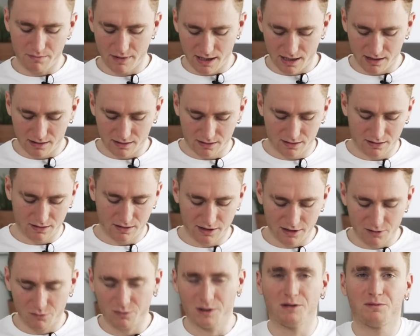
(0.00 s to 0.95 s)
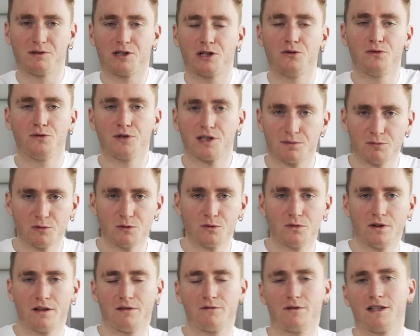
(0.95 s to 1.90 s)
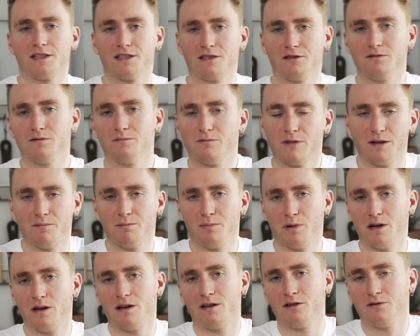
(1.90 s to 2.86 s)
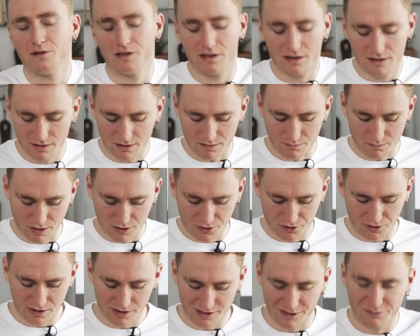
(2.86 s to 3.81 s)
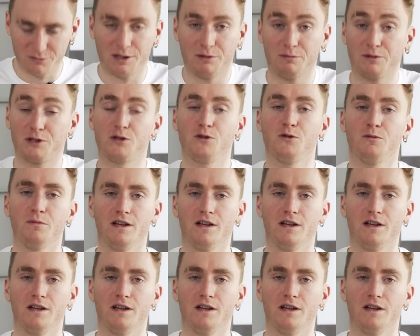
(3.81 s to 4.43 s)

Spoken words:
minutes, so you don't want them too small, otherwise it might burn or turn to mush, and you don't want them too